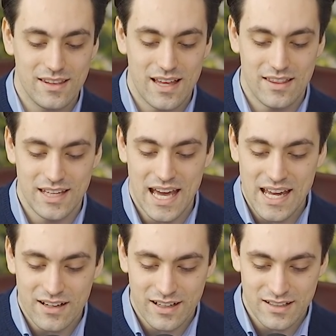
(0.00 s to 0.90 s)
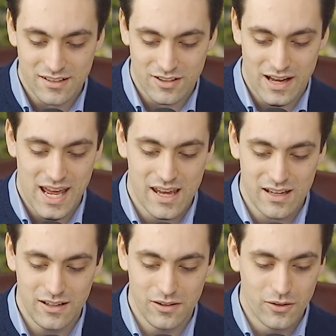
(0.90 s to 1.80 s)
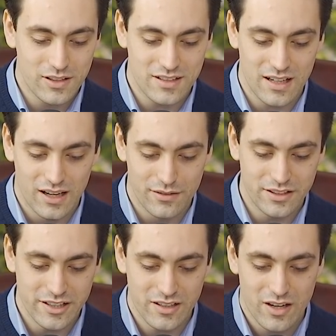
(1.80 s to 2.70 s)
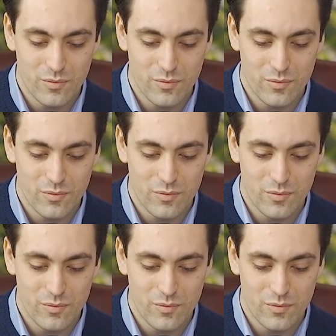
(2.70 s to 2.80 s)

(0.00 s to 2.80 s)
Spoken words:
the AI does not hate you, nor does it love you,